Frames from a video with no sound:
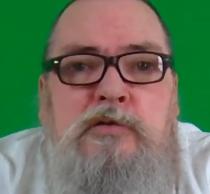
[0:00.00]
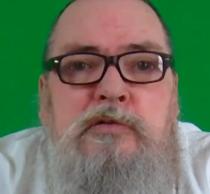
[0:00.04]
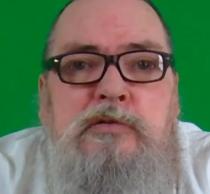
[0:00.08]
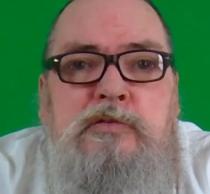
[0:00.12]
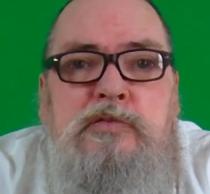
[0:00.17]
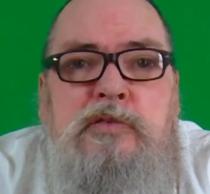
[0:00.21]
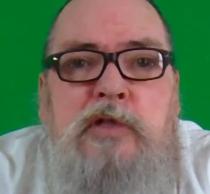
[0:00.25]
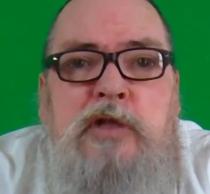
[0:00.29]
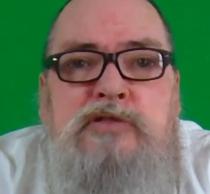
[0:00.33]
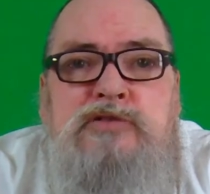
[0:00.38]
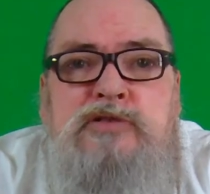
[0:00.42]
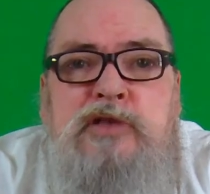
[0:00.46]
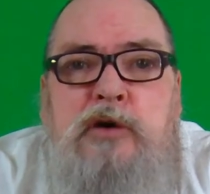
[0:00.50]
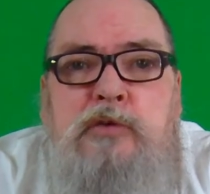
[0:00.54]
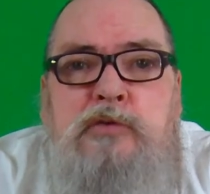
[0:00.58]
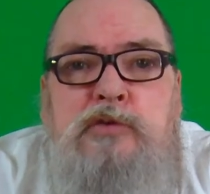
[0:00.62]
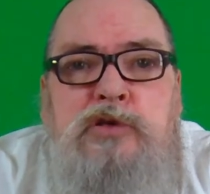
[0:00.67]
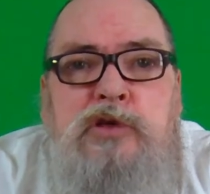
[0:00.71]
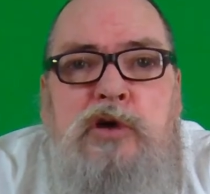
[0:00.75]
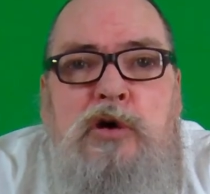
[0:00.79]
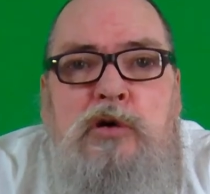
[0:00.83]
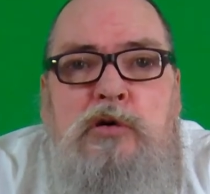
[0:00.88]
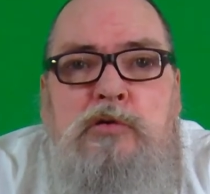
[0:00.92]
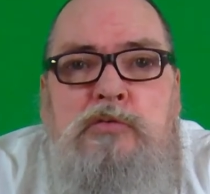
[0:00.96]
That's how we
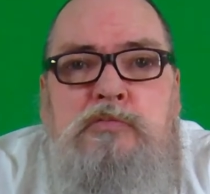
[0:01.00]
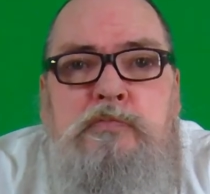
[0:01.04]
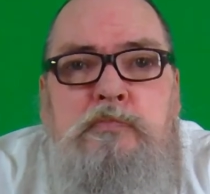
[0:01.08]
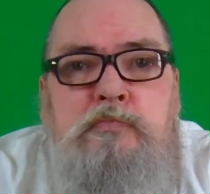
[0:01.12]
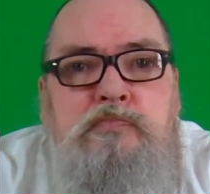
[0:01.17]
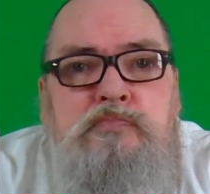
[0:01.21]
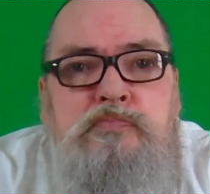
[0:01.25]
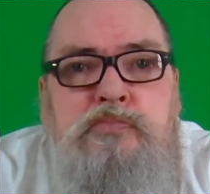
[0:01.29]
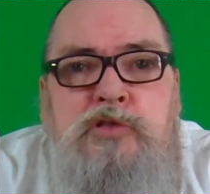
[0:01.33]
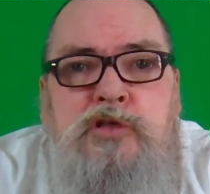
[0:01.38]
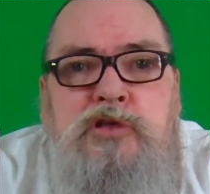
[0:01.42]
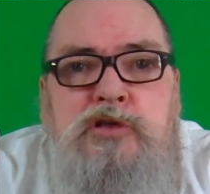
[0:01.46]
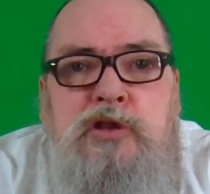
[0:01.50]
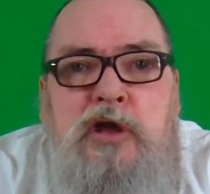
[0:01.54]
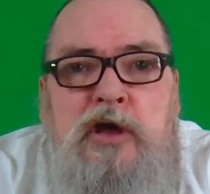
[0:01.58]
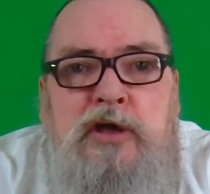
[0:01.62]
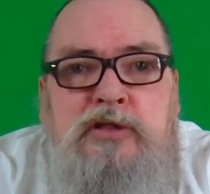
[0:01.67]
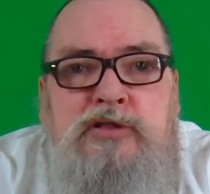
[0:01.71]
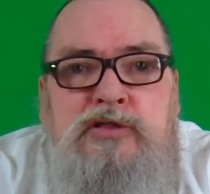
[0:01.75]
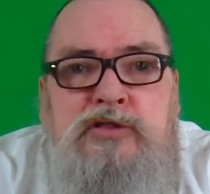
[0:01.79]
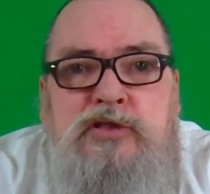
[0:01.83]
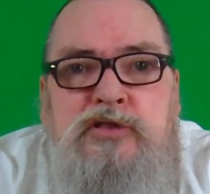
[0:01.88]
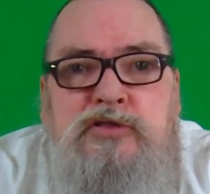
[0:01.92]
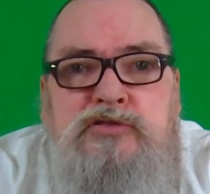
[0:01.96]
all get
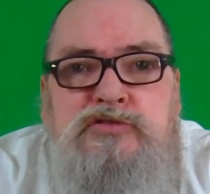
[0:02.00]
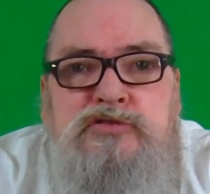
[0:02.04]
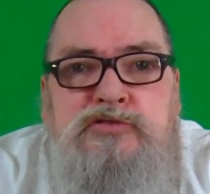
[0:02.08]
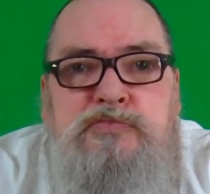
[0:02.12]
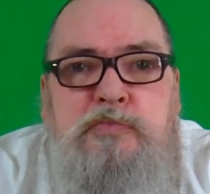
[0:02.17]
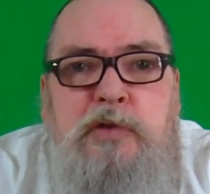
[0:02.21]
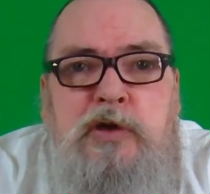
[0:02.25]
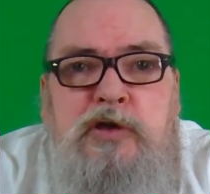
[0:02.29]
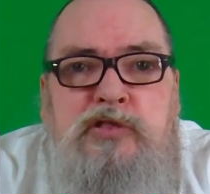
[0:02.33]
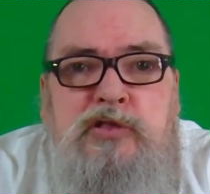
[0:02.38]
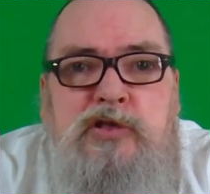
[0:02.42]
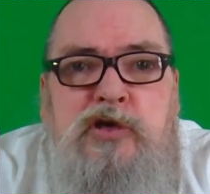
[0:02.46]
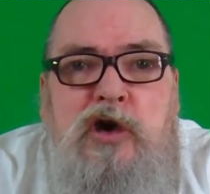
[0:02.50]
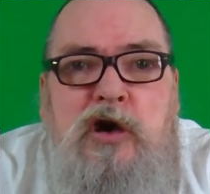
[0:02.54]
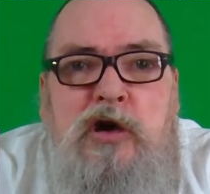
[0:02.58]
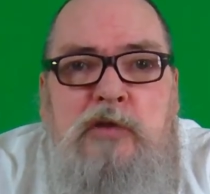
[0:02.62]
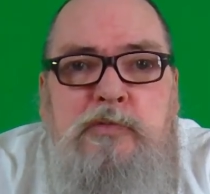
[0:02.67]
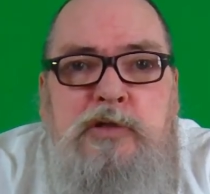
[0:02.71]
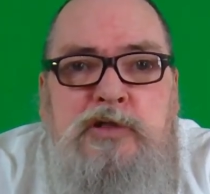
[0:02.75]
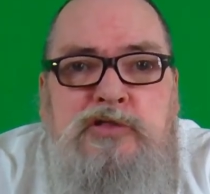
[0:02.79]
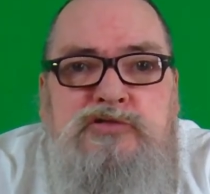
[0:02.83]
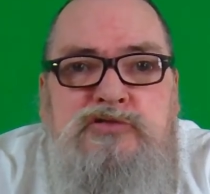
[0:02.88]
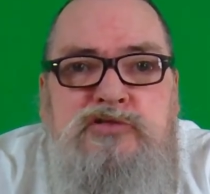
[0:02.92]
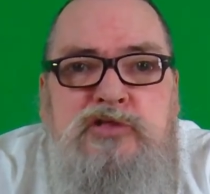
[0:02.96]
ideas, is by the
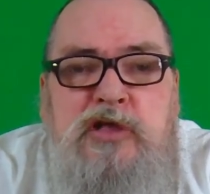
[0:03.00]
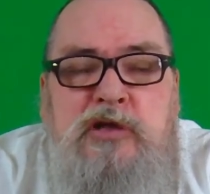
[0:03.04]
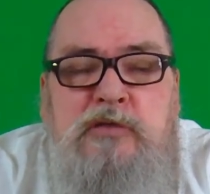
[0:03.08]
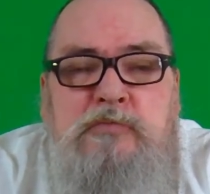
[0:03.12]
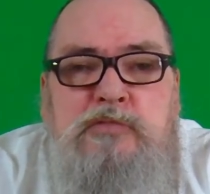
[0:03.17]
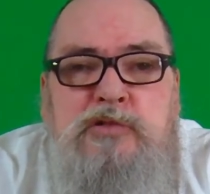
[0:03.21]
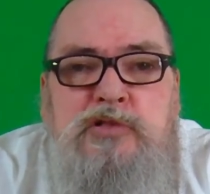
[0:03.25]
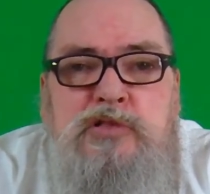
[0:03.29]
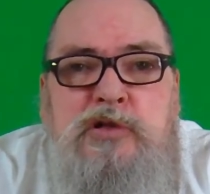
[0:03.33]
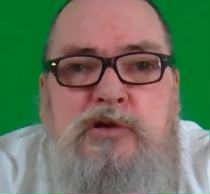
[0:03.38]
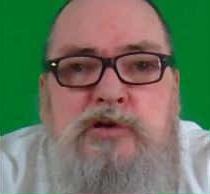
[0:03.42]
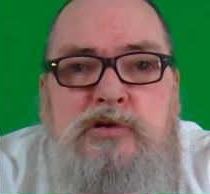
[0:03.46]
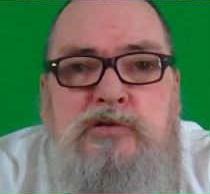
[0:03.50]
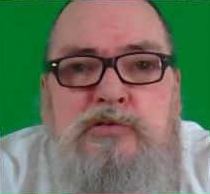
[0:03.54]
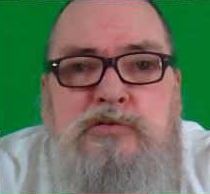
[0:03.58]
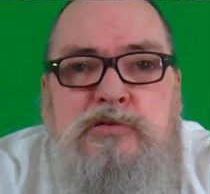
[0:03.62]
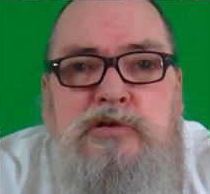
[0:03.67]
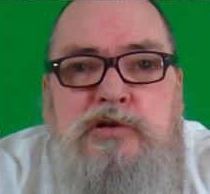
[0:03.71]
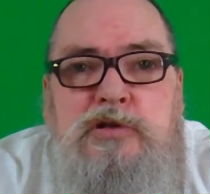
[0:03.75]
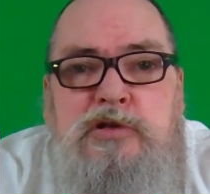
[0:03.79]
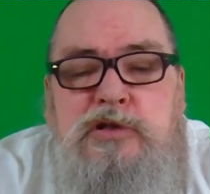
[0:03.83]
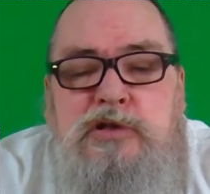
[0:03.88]
comments down below.